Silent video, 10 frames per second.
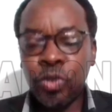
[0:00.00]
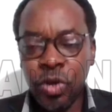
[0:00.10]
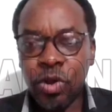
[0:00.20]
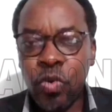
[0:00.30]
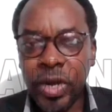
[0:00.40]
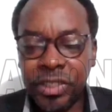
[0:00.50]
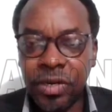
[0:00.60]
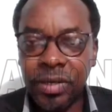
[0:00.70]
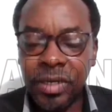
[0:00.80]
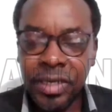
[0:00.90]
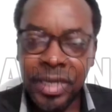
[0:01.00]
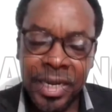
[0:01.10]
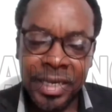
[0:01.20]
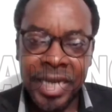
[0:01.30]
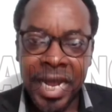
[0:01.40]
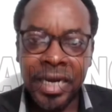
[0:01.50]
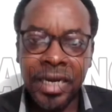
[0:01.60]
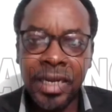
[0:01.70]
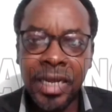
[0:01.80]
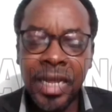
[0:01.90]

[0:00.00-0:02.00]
to your question, uh, Dan,